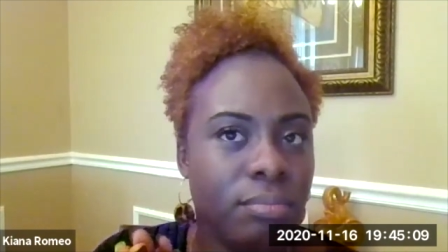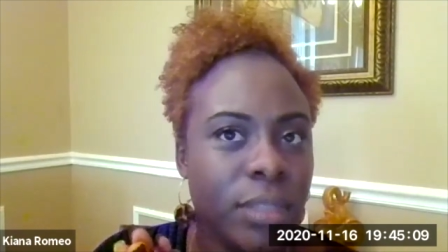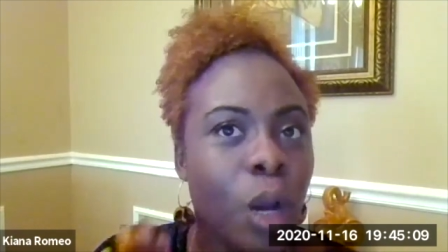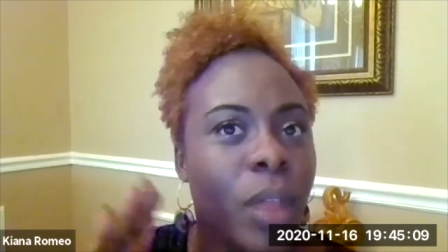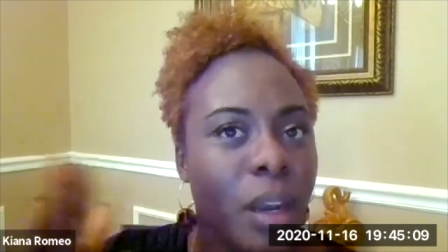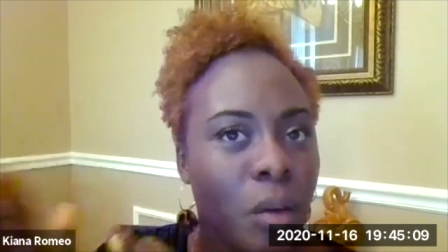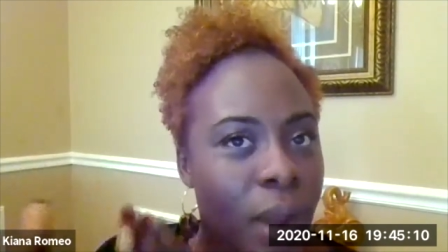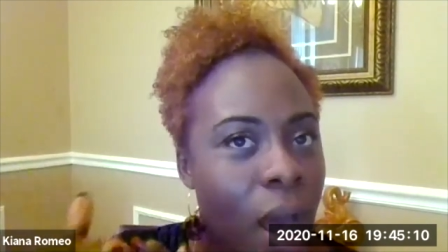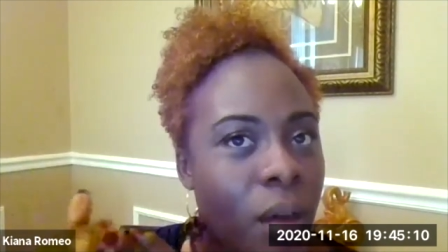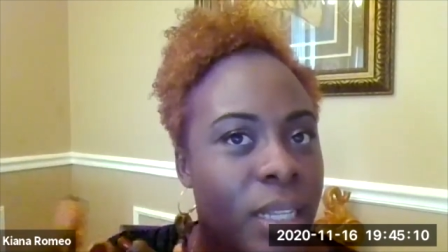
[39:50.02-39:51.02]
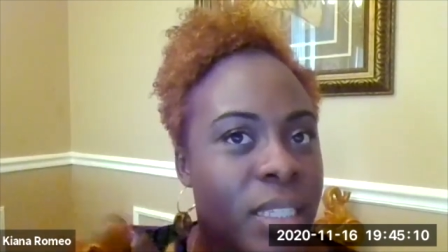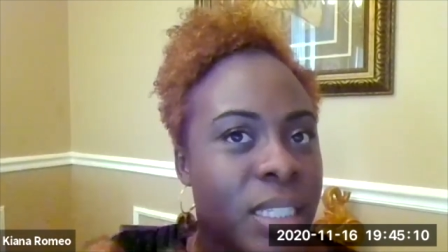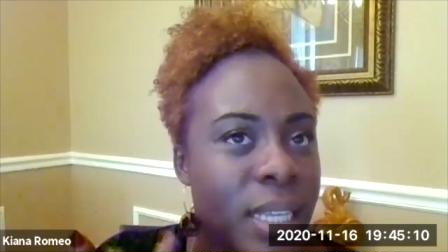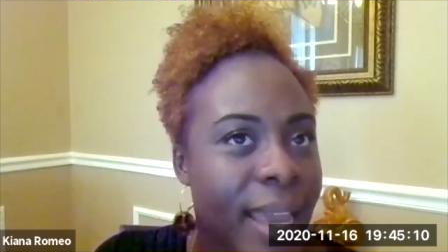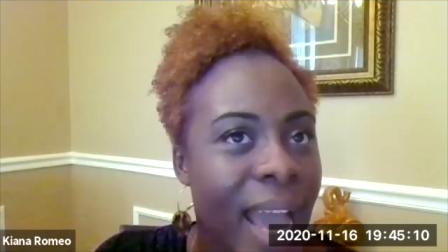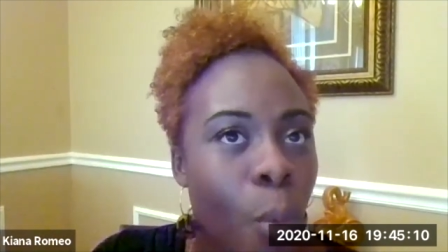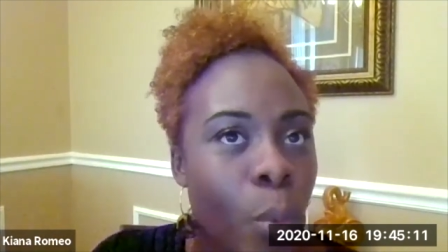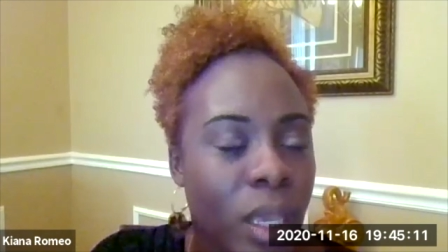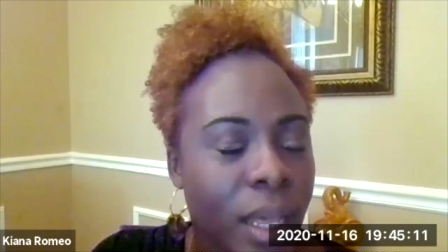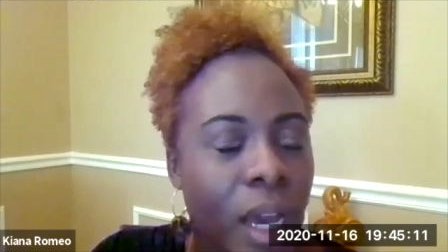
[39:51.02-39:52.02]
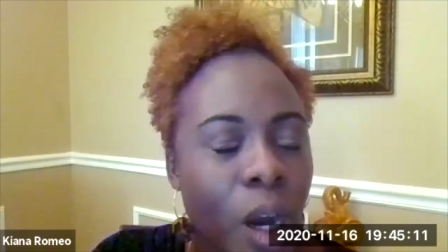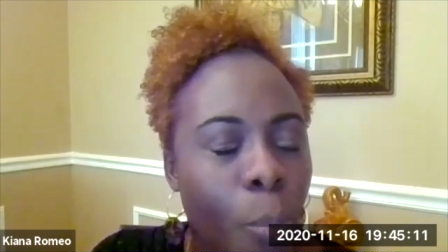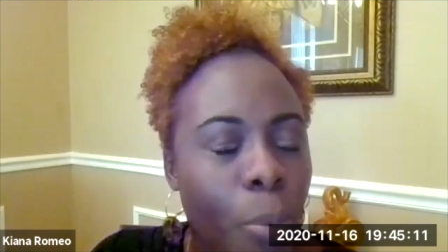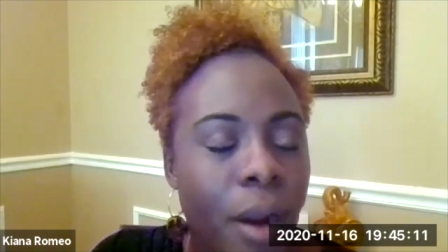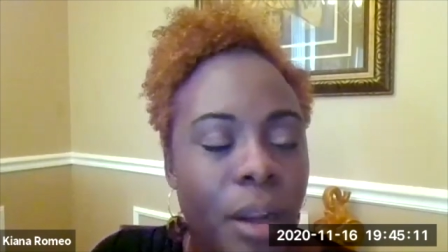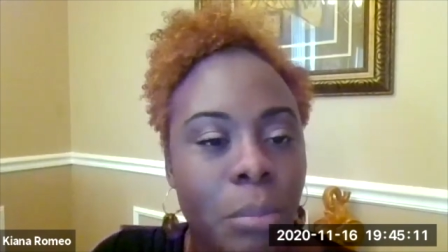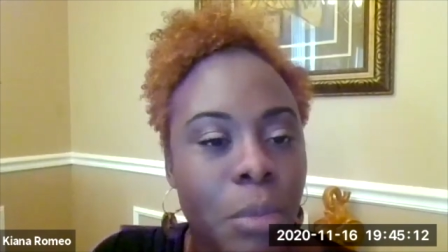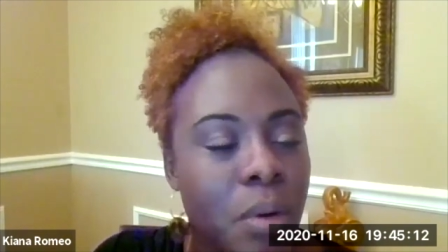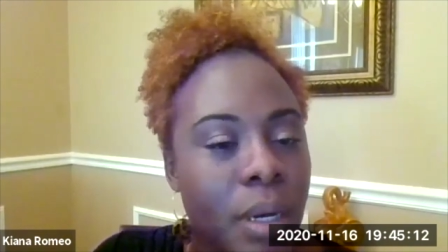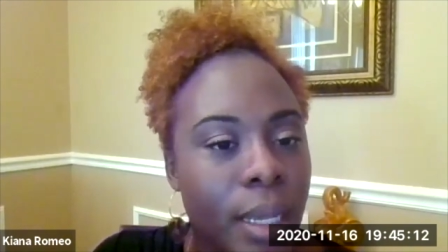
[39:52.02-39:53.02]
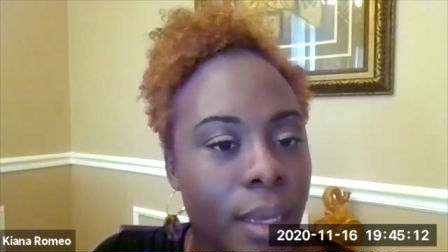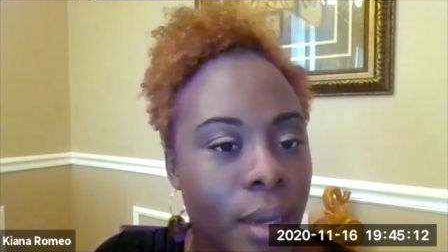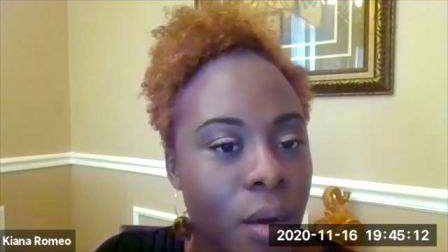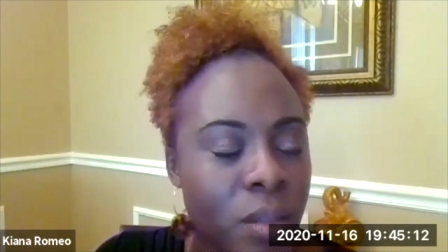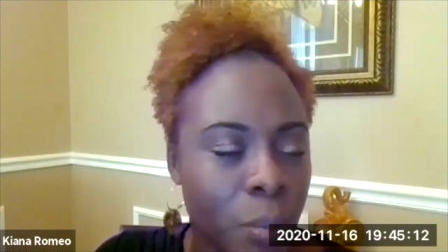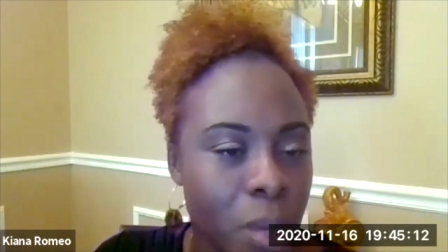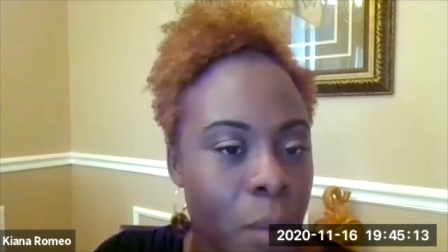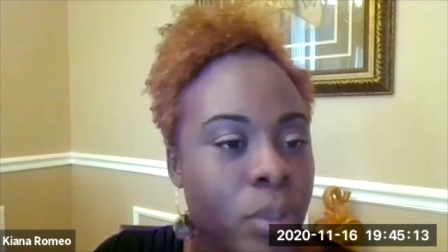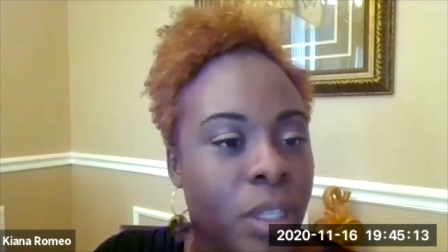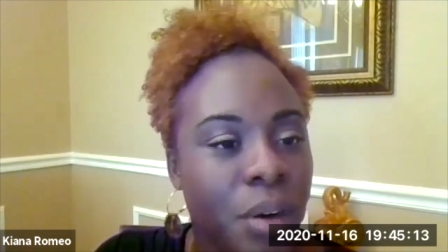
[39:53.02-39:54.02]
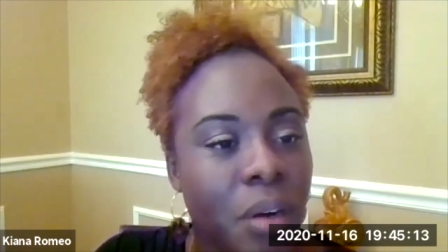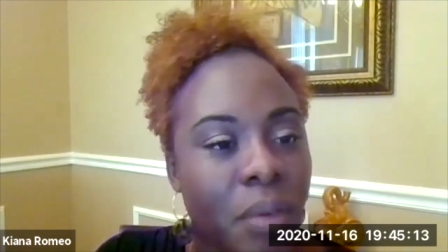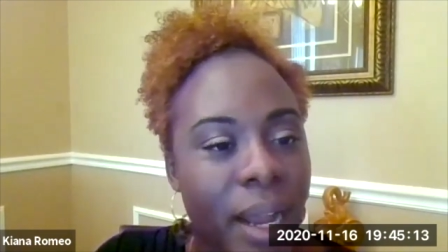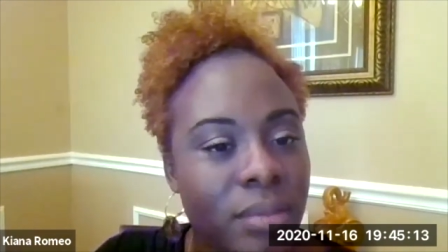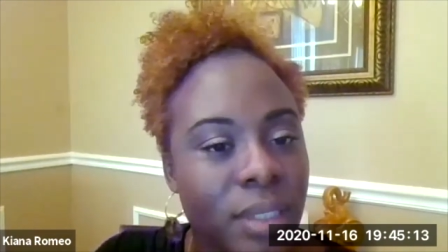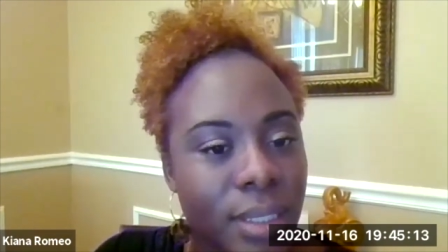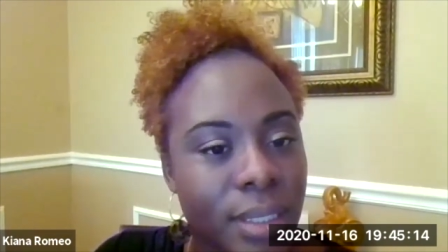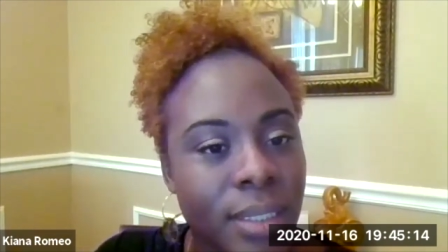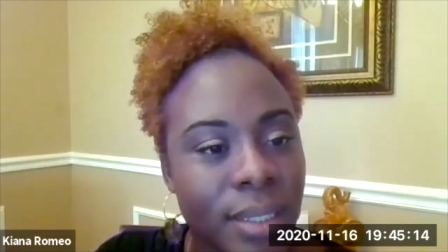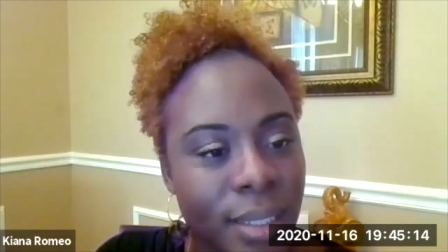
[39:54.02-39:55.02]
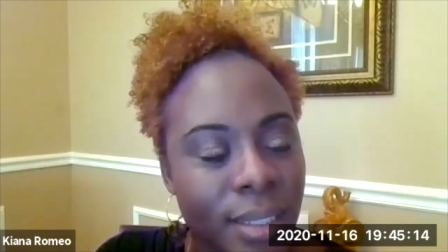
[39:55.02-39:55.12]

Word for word: turn that around and seeing how we can help our community or the people that are around us.